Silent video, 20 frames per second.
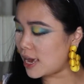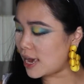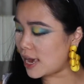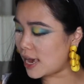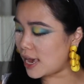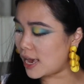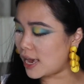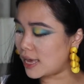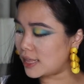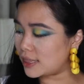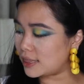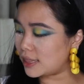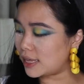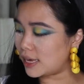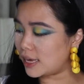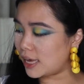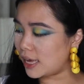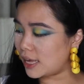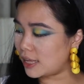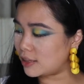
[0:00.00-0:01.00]
and
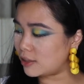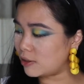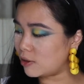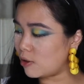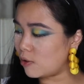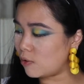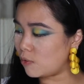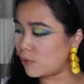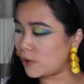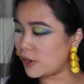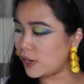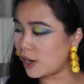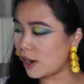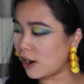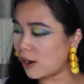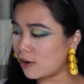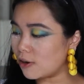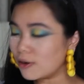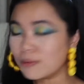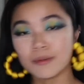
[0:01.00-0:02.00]
then we
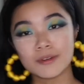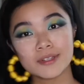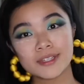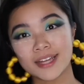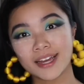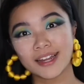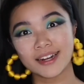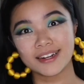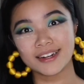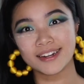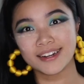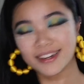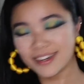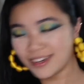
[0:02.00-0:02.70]
are almost done.